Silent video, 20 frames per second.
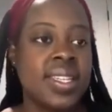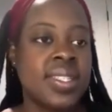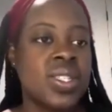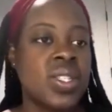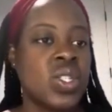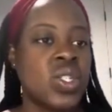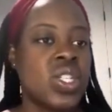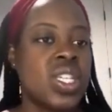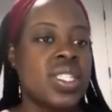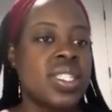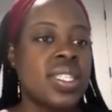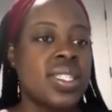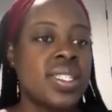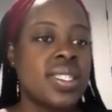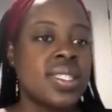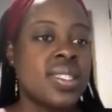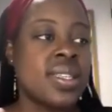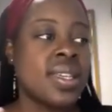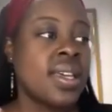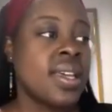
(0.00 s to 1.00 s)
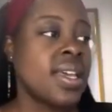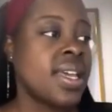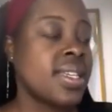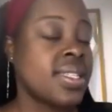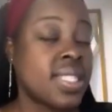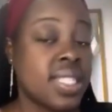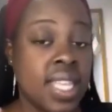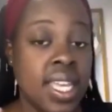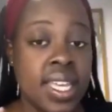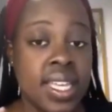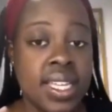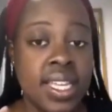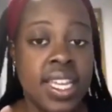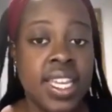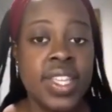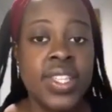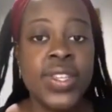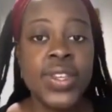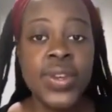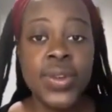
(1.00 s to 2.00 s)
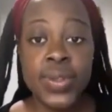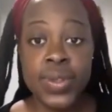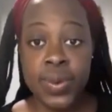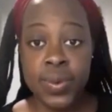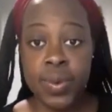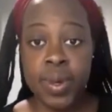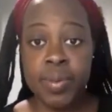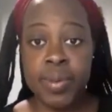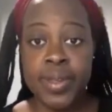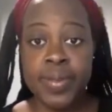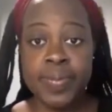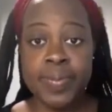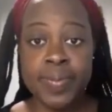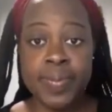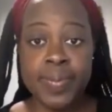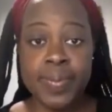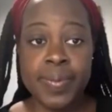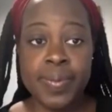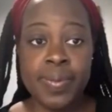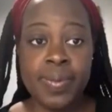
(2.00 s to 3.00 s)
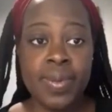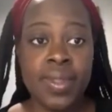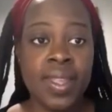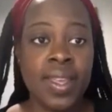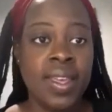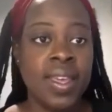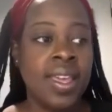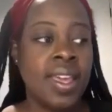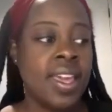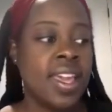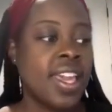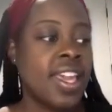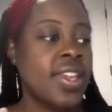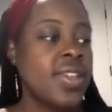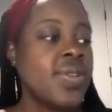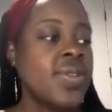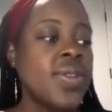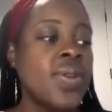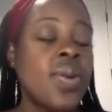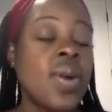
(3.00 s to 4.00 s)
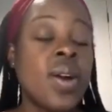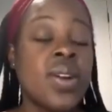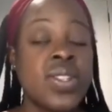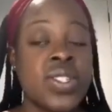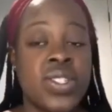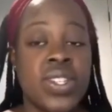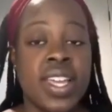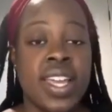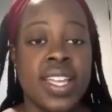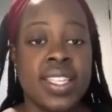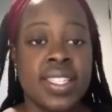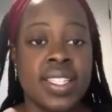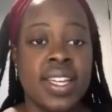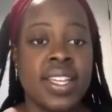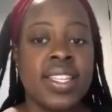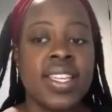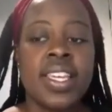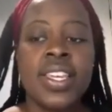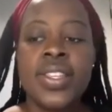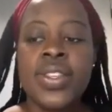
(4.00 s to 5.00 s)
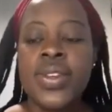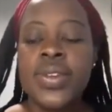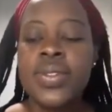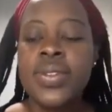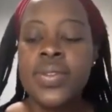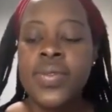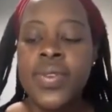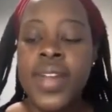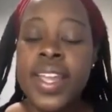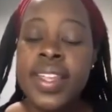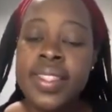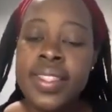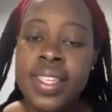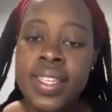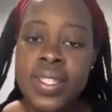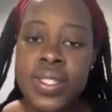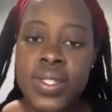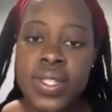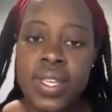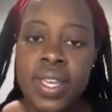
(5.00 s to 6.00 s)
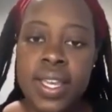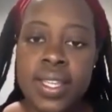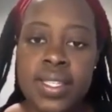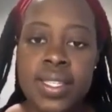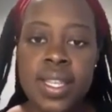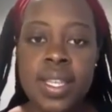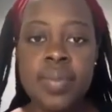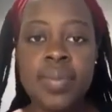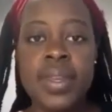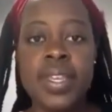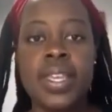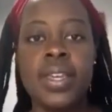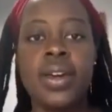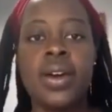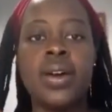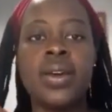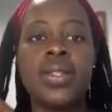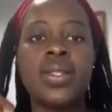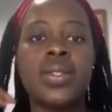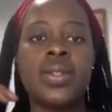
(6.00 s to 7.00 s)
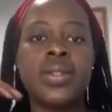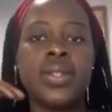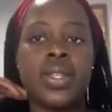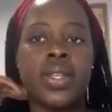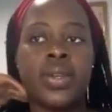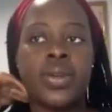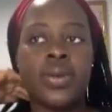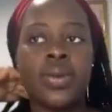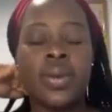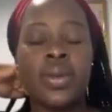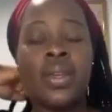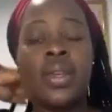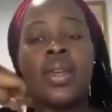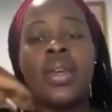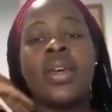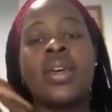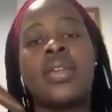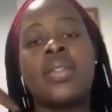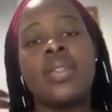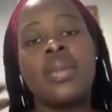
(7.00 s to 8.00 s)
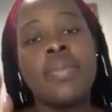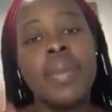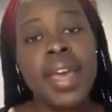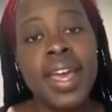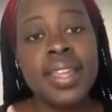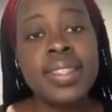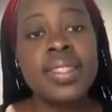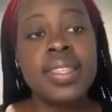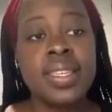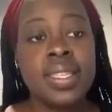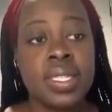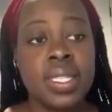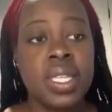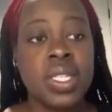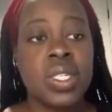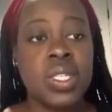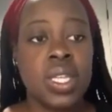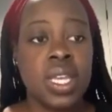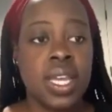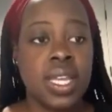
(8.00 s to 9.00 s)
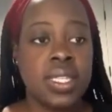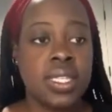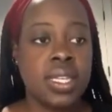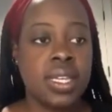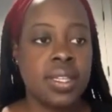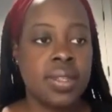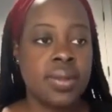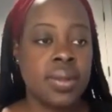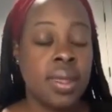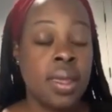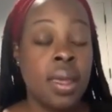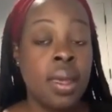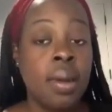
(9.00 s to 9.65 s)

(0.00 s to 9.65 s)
So Jesus has said he knew the woman he knew all she had done. He knew the right things she had done, but he also knew the bad things that she had done.